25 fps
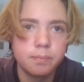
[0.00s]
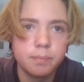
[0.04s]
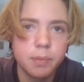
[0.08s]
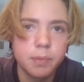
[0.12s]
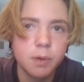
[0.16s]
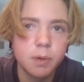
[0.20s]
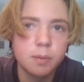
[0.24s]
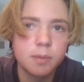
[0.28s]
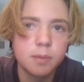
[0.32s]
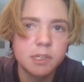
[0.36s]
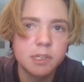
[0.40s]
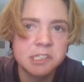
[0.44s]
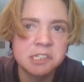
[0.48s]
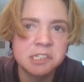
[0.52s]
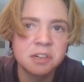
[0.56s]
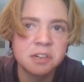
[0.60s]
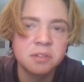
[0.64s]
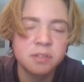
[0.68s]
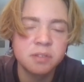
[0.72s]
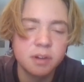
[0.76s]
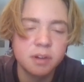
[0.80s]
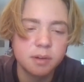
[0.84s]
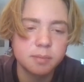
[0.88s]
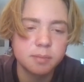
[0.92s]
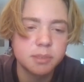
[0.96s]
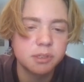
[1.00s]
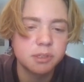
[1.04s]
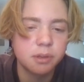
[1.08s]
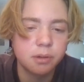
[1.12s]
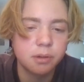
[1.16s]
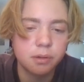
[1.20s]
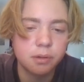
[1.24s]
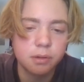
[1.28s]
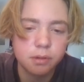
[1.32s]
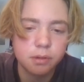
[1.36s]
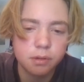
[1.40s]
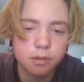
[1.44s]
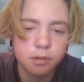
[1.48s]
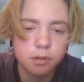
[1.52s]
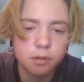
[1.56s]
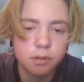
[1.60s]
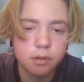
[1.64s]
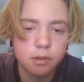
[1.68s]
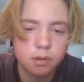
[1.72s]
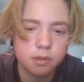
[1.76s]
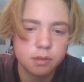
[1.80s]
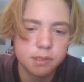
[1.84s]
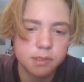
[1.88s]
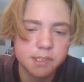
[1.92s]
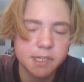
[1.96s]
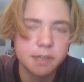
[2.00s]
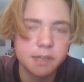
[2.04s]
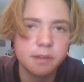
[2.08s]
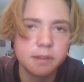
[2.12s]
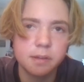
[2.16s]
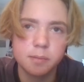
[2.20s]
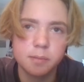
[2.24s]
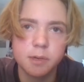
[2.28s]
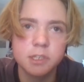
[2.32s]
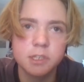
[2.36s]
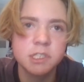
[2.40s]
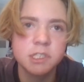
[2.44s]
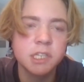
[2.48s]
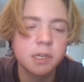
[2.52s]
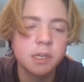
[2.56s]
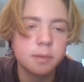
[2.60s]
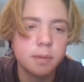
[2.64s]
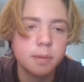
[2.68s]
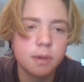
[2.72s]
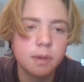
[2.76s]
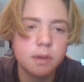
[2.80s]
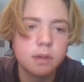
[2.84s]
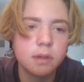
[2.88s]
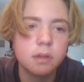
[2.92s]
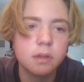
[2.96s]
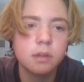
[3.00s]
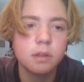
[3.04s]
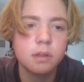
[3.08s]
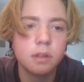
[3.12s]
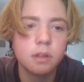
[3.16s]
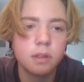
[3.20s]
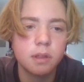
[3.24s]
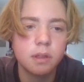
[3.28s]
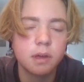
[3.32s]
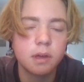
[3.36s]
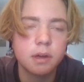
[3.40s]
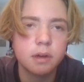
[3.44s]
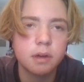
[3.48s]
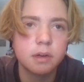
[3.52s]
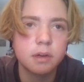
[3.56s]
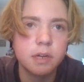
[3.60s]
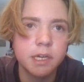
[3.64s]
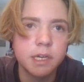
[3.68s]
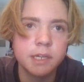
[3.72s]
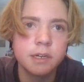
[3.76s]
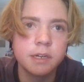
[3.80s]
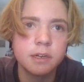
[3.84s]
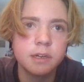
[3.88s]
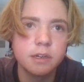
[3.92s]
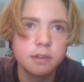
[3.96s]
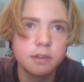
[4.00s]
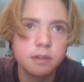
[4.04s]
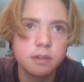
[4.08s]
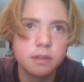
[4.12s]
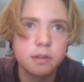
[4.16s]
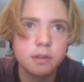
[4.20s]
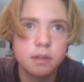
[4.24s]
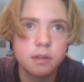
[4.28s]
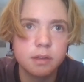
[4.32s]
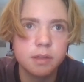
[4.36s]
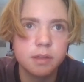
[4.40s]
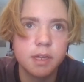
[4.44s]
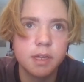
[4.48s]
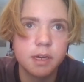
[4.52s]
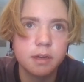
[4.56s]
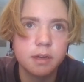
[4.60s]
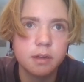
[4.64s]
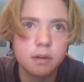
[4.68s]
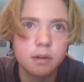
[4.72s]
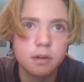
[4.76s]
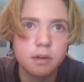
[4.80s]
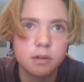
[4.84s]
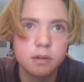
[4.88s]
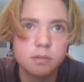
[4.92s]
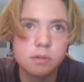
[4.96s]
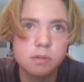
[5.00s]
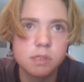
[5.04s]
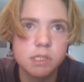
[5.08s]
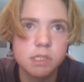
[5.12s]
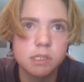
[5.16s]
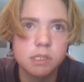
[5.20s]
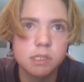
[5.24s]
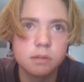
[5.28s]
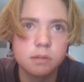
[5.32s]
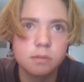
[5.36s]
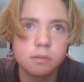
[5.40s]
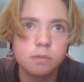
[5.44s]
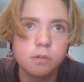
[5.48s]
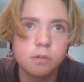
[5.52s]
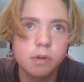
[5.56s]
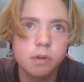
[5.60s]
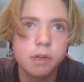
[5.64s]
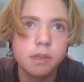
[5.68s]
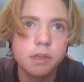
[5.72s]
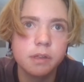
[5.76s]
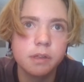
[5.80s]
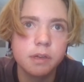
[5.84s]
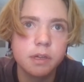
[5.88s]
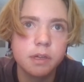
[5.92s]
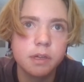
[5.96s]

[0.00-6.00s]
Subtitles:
built myself up to telling my GP that I needed it and that I wasn't really